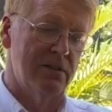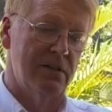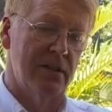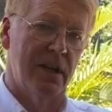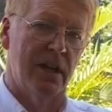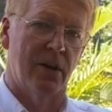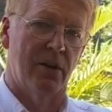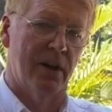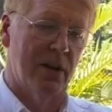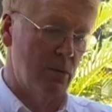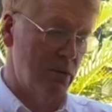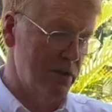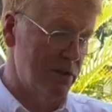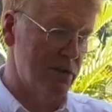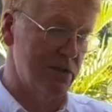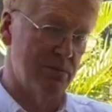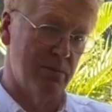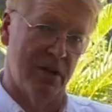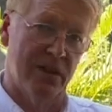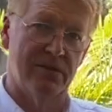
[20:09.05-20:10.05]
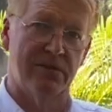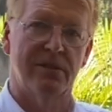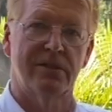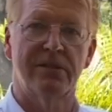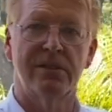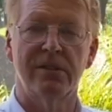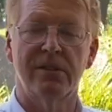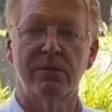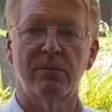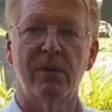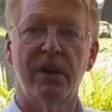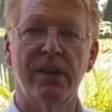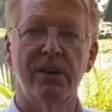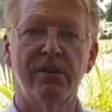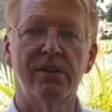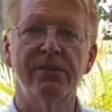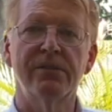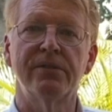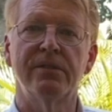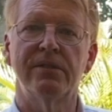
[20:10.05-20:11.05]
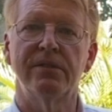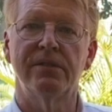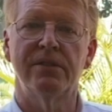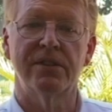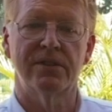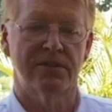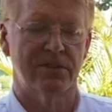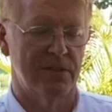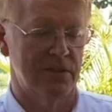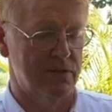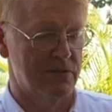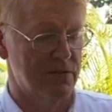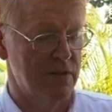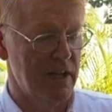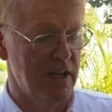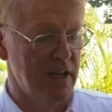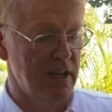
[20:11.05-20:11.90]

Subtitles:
area, which is basically the rail distance.